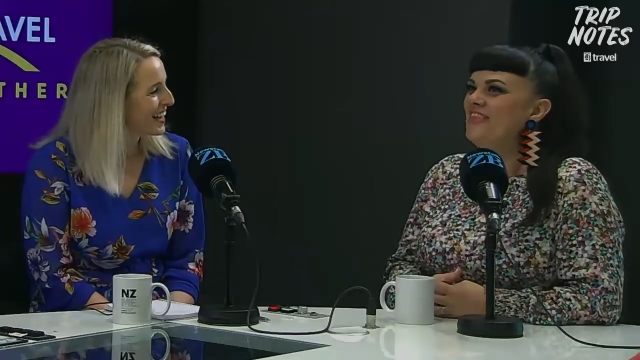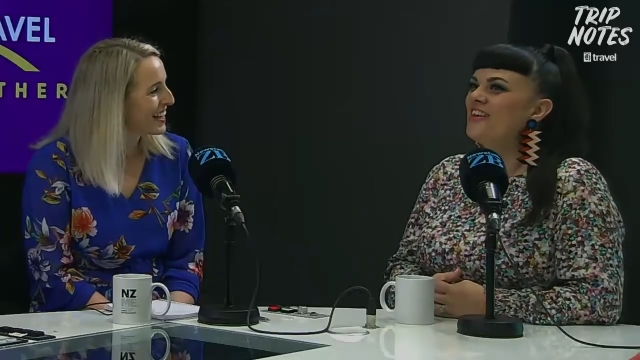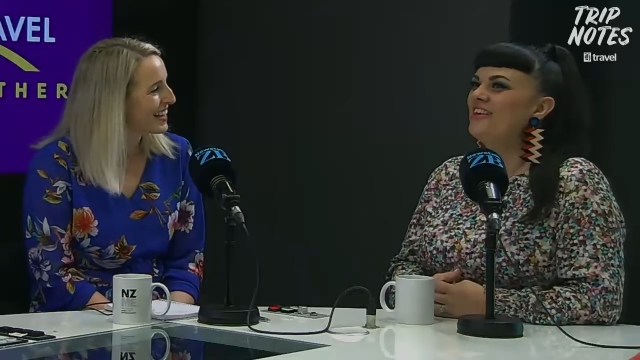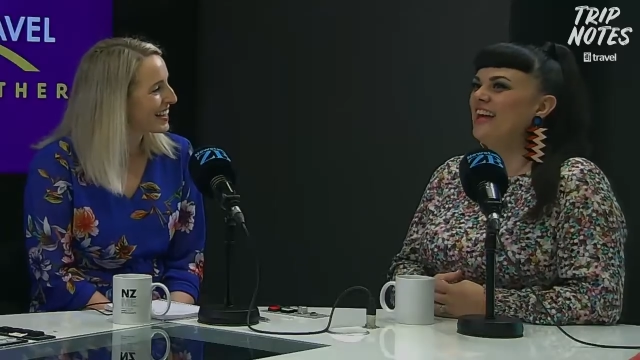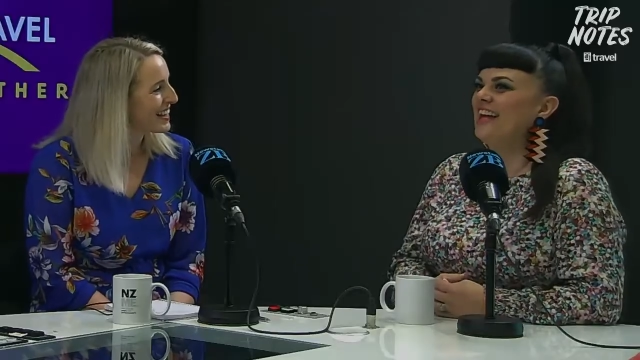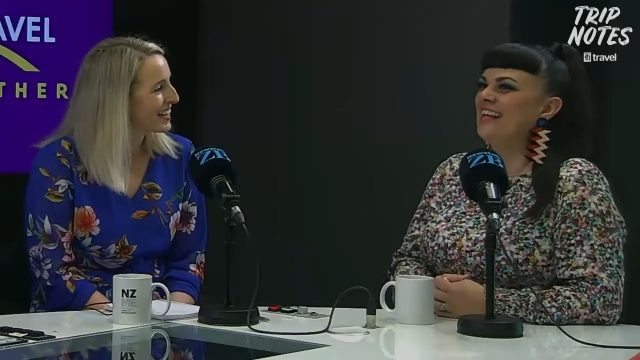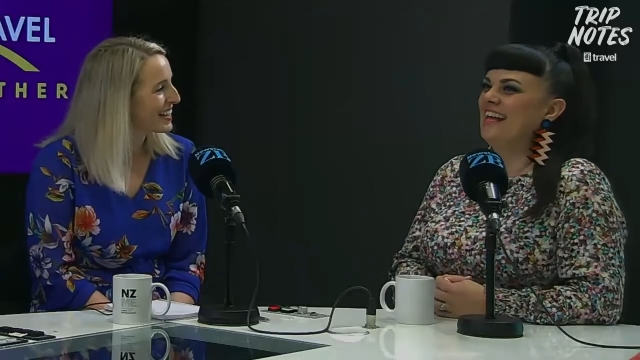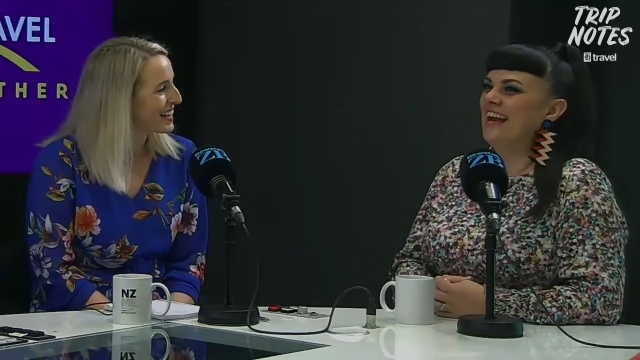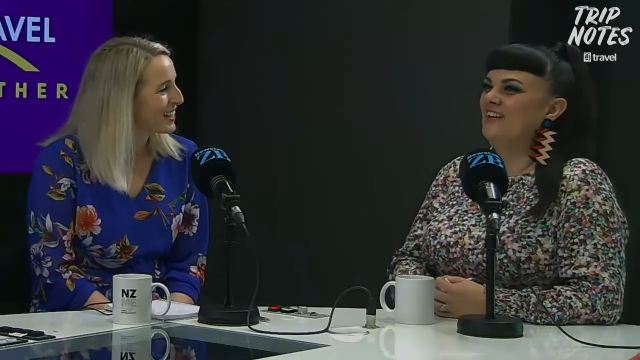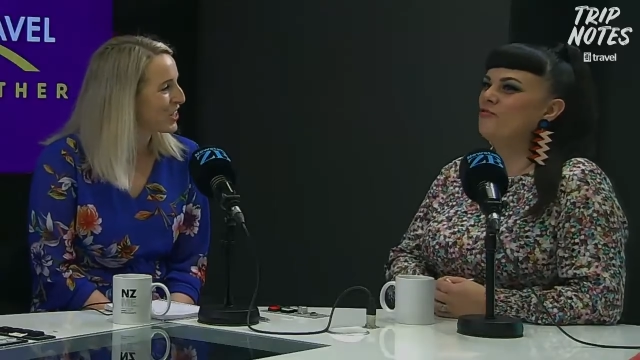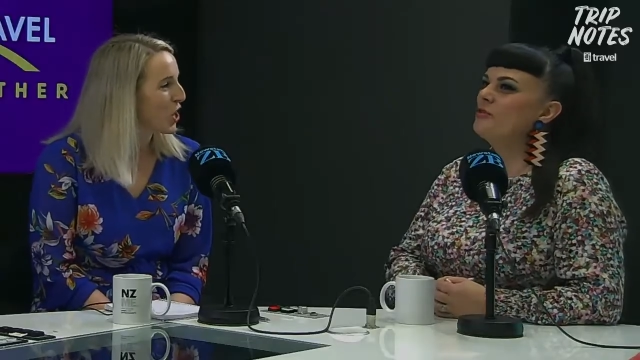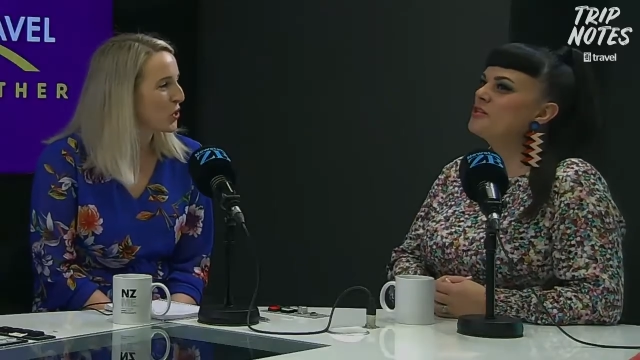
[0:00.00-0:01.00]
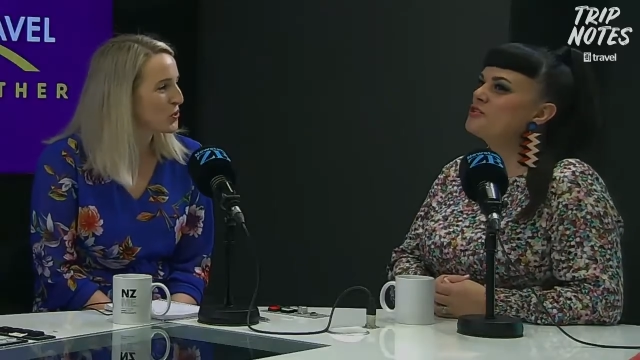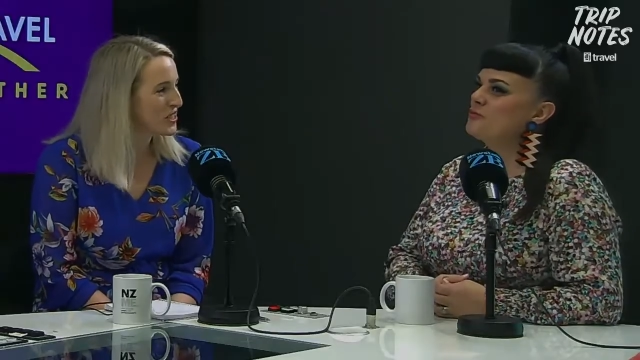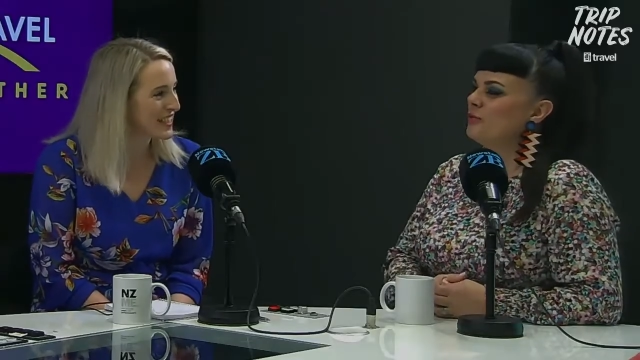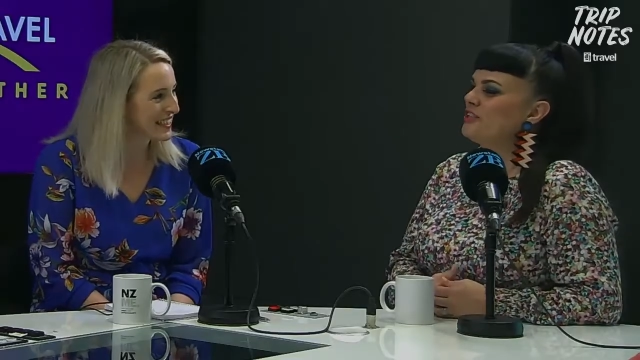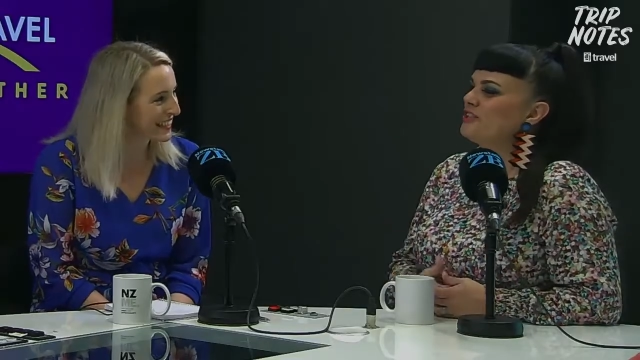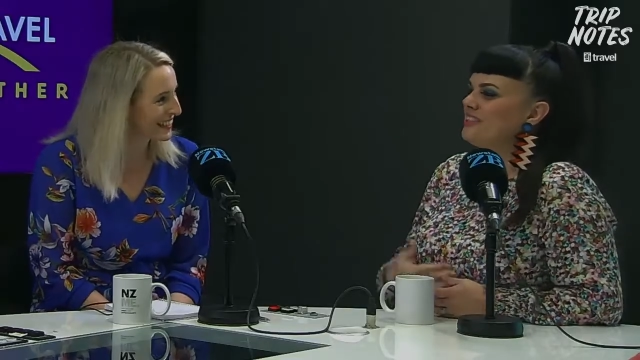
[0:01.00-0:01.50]
Speaker 1: the, yeah,
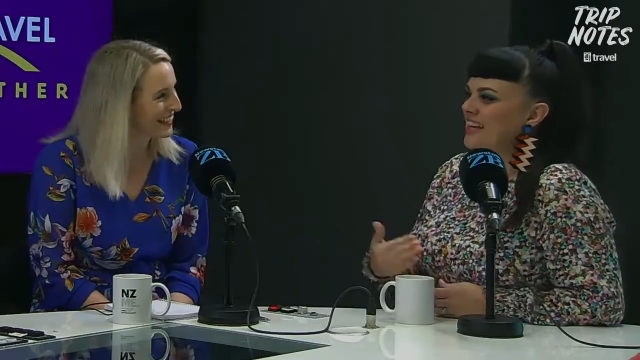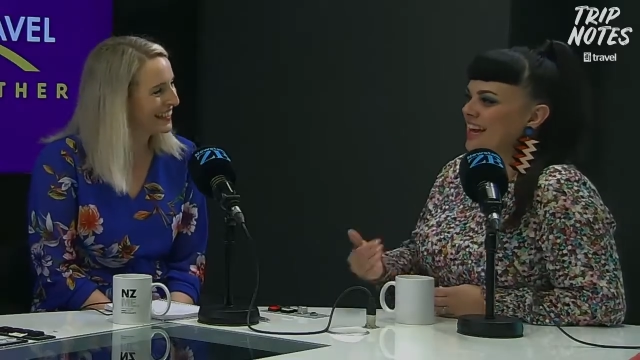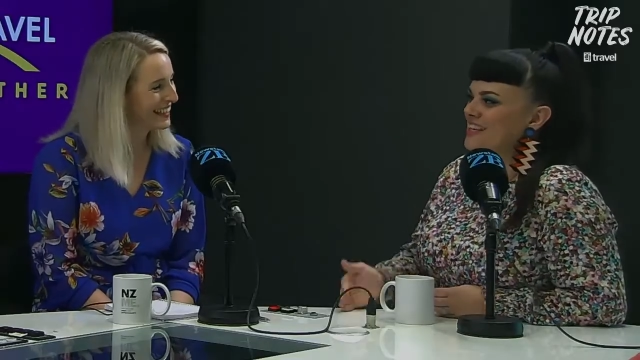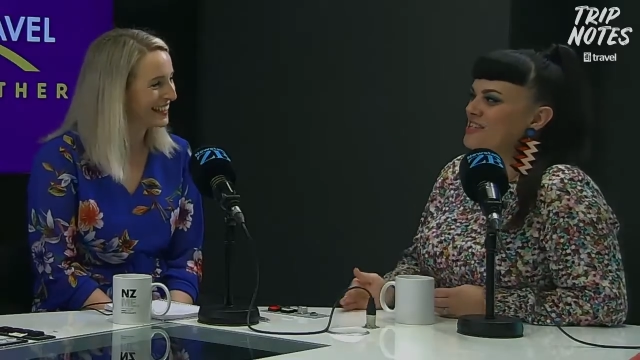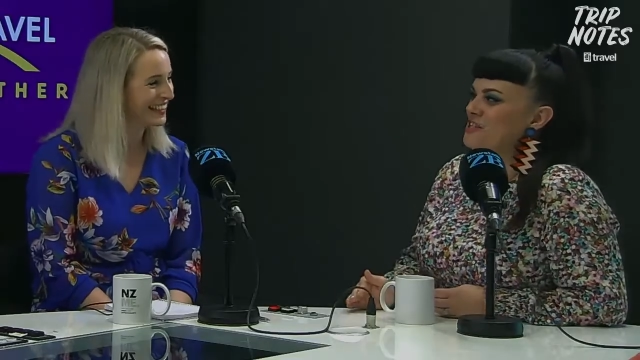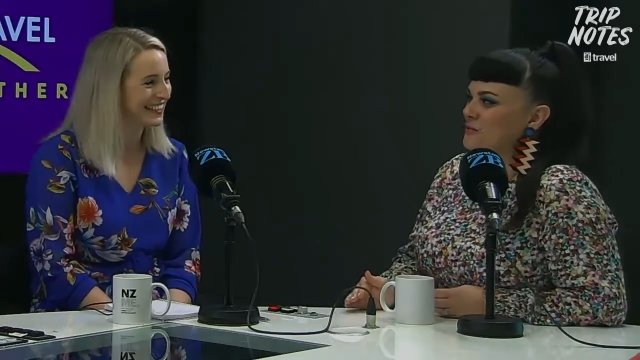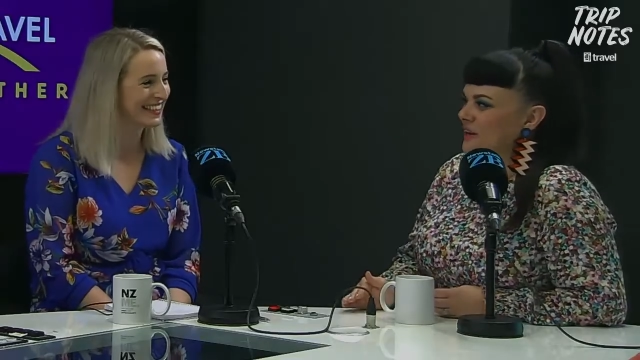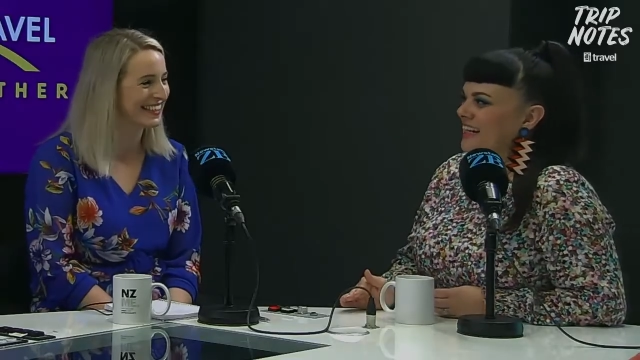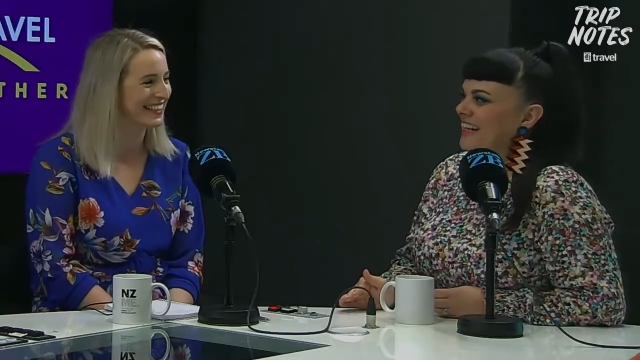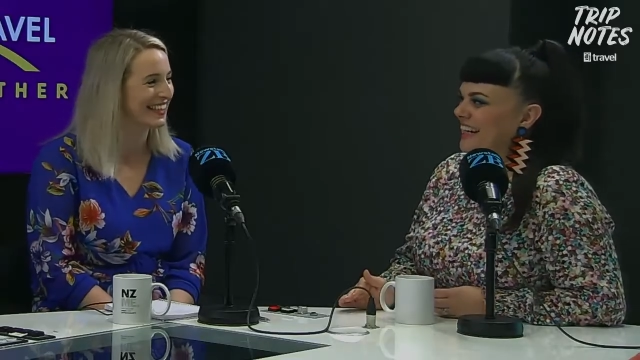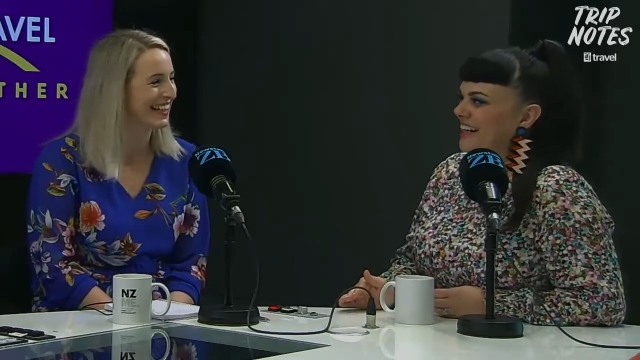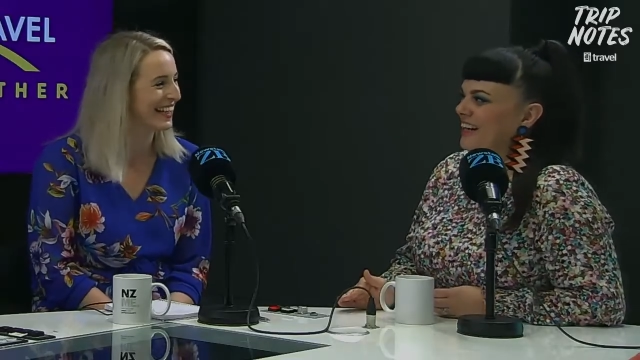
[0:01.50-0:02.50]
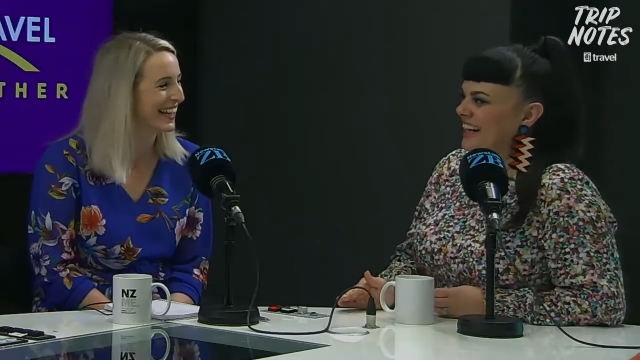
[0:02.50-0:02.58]
Cozy. which which side do you want to hear?